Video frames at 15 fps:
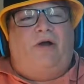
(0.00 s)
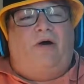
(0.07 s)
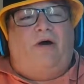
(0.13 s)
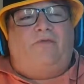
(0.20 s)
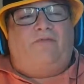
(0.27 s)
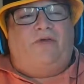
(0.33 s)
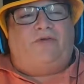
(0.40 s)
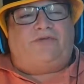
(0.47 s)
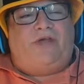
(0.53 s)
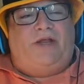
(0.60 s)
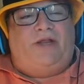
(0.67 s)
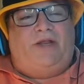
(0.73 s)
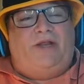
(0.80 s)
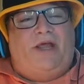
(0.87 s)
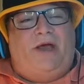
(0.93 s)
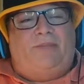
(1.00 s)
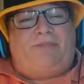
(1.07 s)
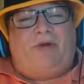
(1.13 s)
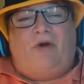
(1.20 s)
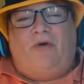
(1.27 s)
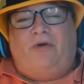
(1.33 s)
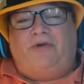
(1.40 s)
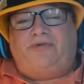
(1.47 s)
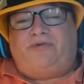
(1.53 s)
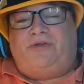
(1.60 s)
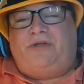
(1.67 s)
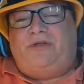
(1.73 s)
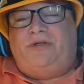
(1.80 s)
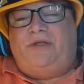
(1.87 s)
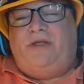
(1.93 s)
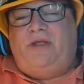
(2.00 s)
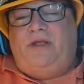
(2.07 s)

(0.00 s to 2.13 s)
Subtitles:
offense that inept, or is the